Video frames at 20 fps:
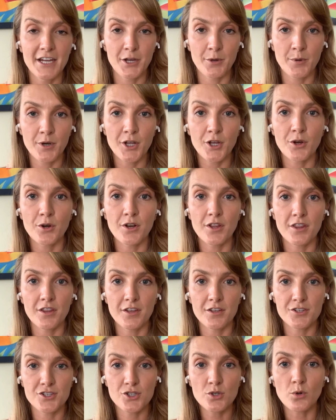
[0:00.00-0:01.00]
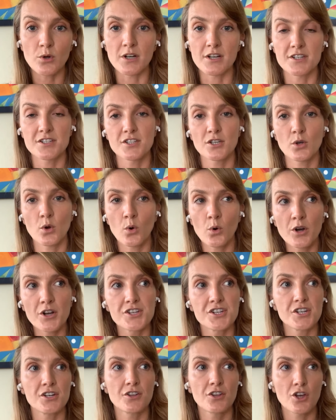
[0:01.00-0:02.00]
You want to go to the source, the
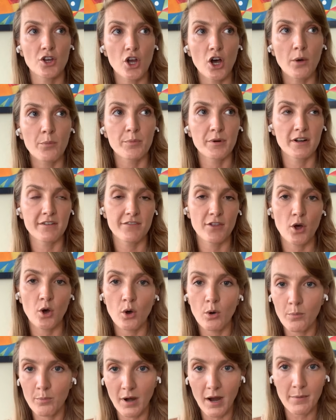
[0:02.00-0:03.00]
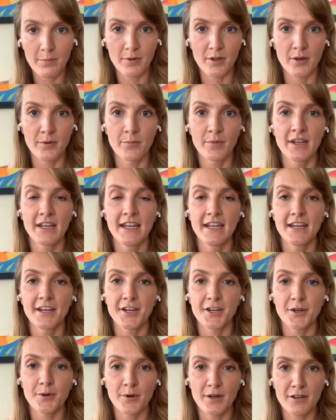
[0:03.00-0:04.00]
origin or the culprit of the whole problem.
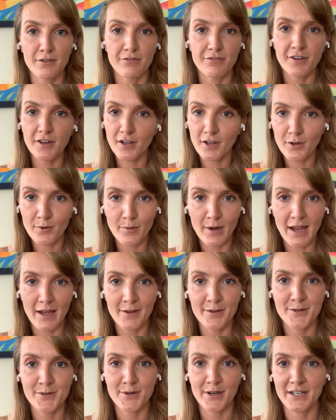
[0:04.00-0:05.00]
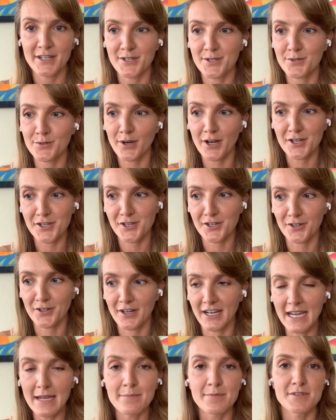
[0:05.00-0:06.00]
You don't want to fiddle around trying to stretch
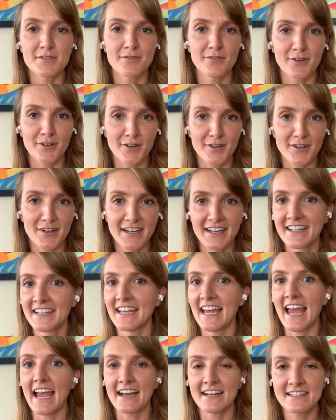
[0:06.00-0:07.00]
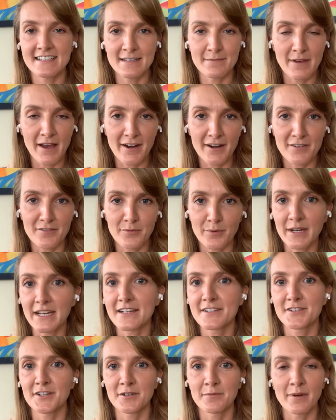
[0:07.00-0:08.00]
your hips for X amount of
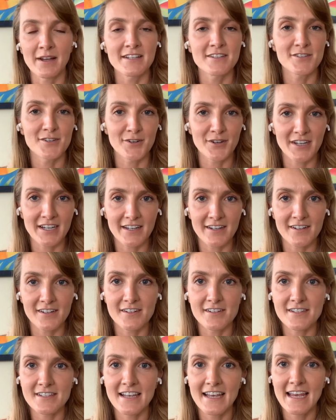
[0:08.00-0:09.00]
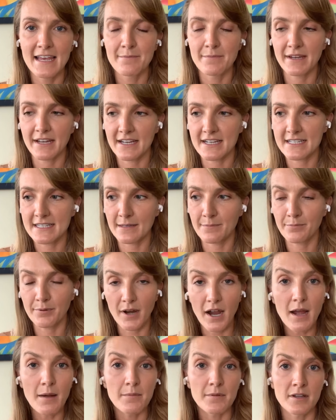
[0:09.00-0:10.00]
weeks or months or years because the
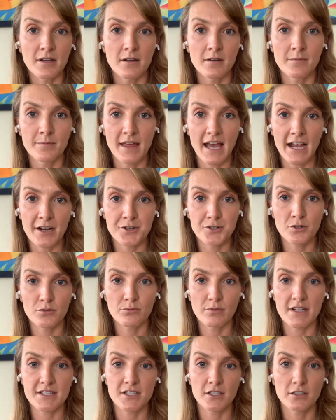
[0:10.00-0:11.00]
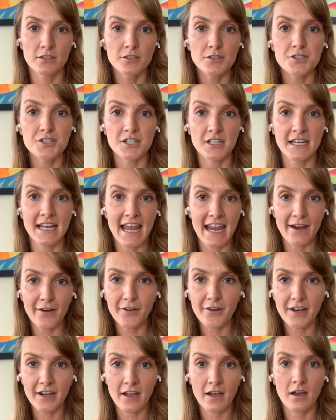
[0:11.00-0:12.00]
problem, the actual resolution
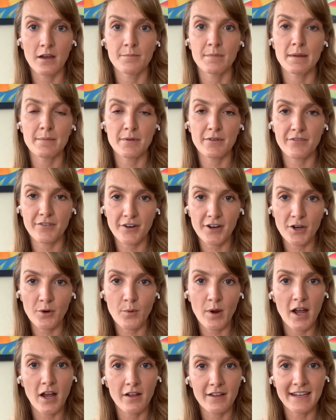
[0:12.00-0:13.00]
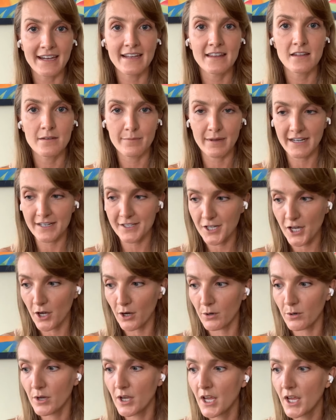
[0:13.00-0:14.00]
area may be very well in the big
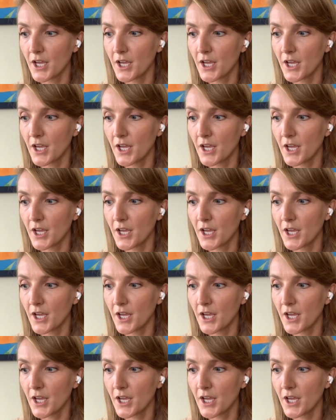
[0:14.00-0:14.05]
toe.